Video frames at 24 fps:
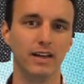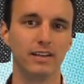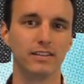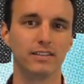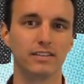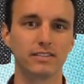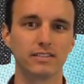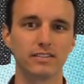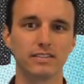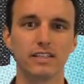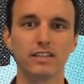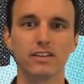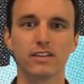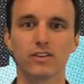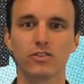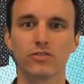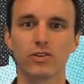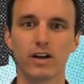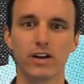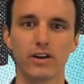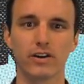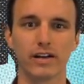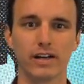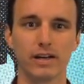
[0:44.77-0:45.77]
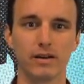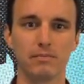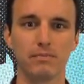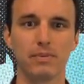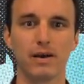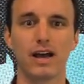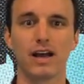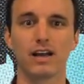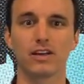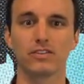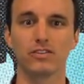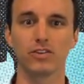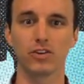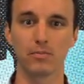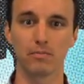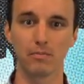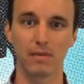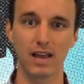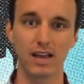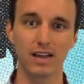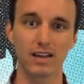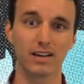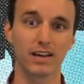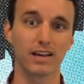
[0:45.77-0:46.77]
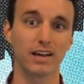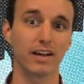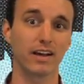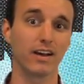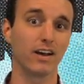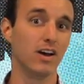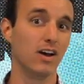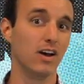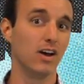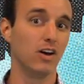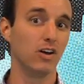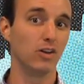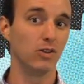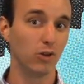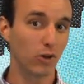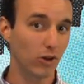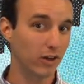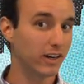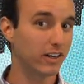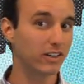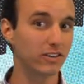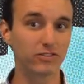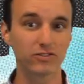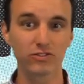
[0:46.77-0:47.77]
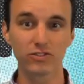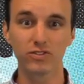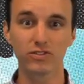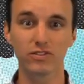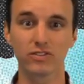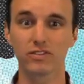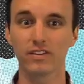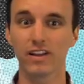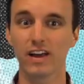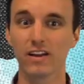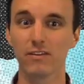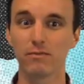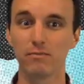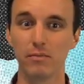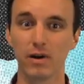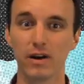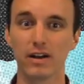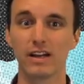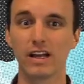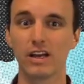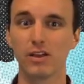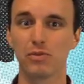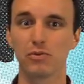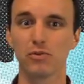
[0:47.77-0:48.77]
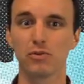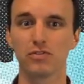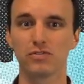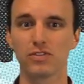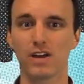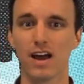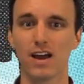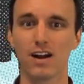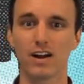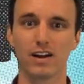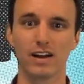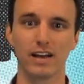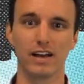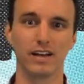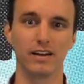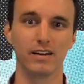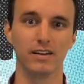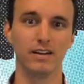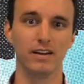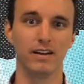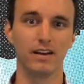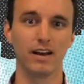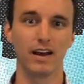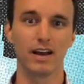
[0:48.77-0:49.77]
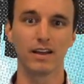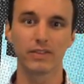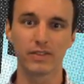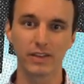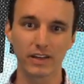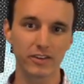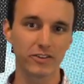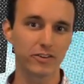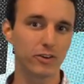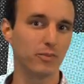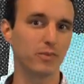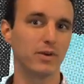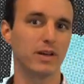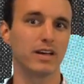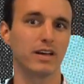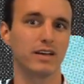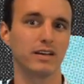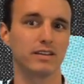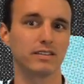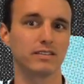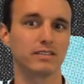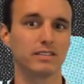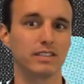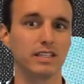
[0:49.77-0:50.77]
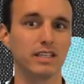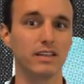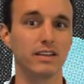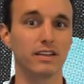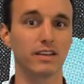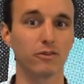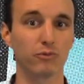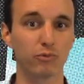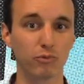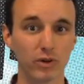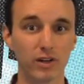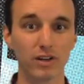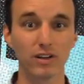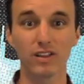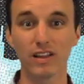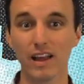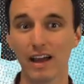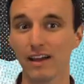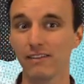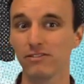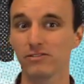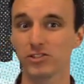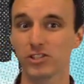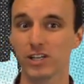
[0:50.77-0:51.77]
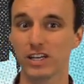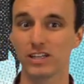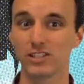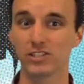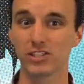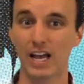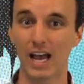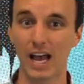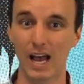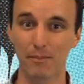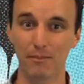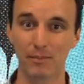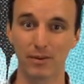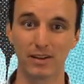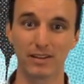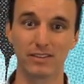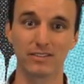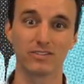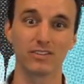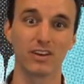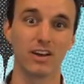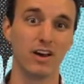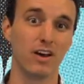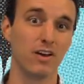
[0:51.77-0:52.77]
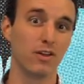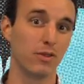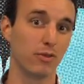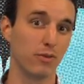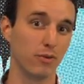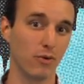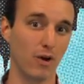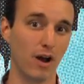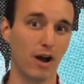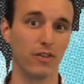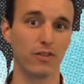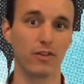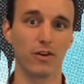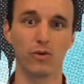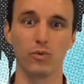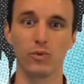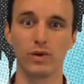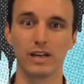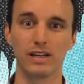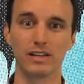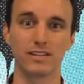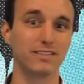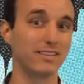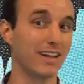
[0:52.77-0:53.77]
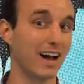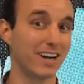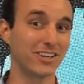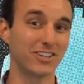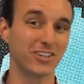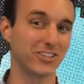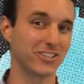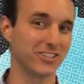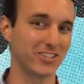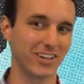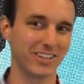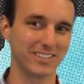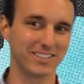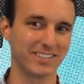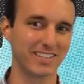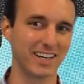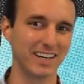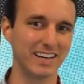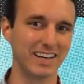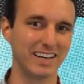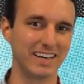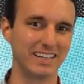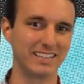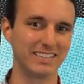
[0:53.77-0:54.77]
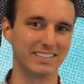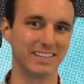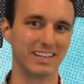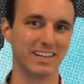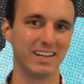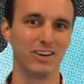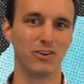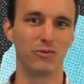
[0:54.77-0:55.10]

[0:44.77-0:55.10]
To see the greater impact you're making, look at a student's life Monday through Saturday. I think you'll begin to see that real life change happens throughout their weeks, not just on Sundays.